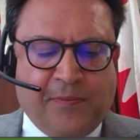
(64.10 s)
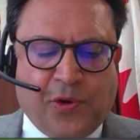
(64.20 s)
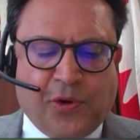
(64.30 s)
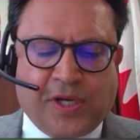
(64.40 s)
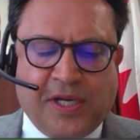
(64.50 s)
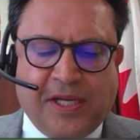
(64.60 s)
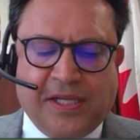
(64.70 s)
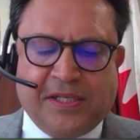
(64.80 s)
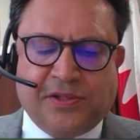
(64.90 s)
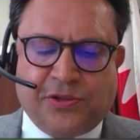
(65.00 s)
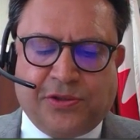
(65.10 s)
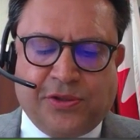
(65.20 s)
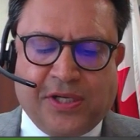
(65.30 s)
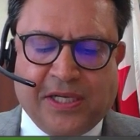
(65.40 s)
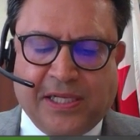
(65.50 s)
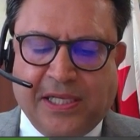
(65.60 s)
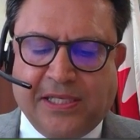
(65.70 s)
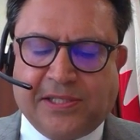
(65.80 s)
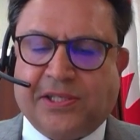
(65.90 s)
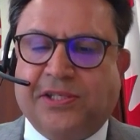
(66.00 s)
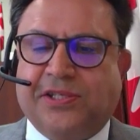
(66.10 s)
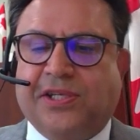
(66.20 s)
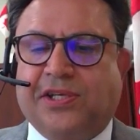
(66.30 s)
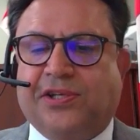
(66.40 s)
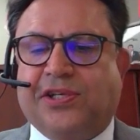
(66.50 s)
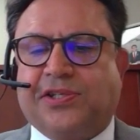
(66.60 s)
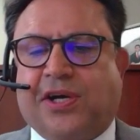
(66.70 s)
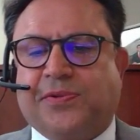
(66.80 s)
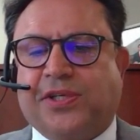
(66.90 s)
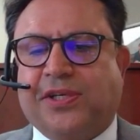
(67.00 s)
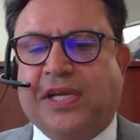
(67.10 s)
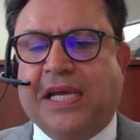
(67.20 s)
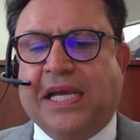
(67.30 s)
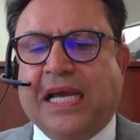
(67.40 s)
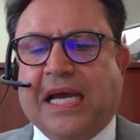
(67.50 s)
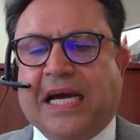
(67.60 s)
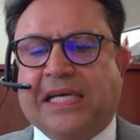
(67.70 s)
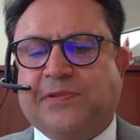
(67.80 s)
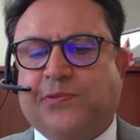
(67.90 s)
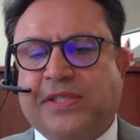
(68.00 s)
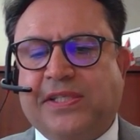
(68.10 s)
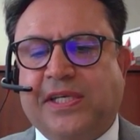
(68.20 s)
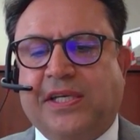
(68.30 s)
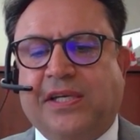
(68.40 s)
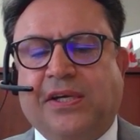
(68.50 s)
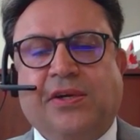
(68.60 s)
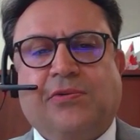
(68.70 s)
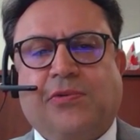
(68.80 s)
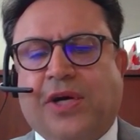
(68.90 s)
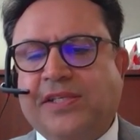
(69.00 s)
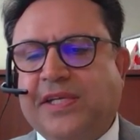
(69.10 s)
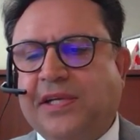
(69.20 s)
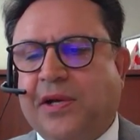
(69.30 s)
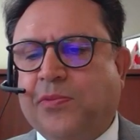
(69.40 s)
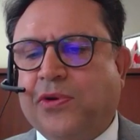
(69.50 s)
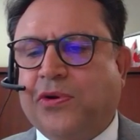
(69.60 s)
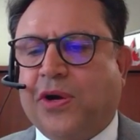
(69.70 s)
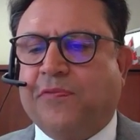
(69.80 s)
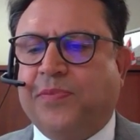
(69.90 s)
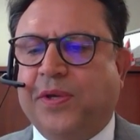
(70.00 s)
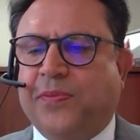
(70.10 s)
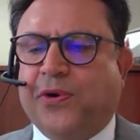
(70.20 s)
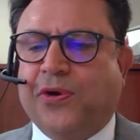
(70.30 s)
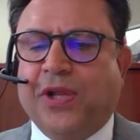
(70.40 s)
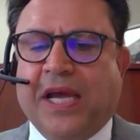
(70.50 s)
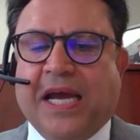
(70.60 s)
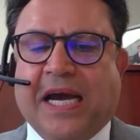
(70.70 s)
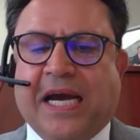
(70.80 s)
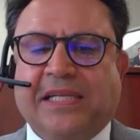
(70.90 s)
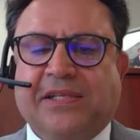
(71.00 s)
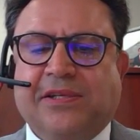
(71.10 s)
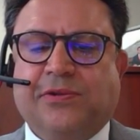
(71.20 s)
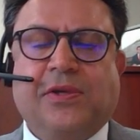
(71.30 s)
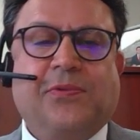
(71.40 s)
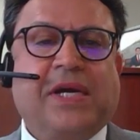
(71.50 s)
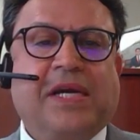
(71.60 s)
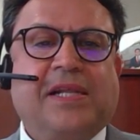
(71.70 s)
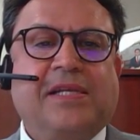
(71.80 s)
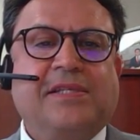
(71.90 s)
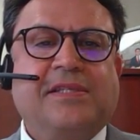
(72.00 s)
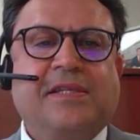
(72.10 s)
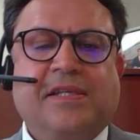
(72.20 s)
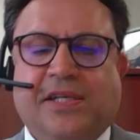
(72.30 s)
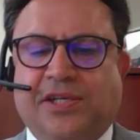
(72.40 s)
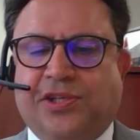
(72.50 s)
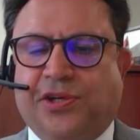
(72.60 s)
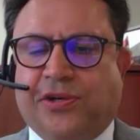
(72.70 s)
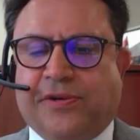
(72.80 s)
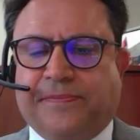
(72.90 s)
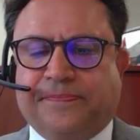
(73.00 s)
more Canadians should at least consider this option, as we see rising number of people added to the wait list each year.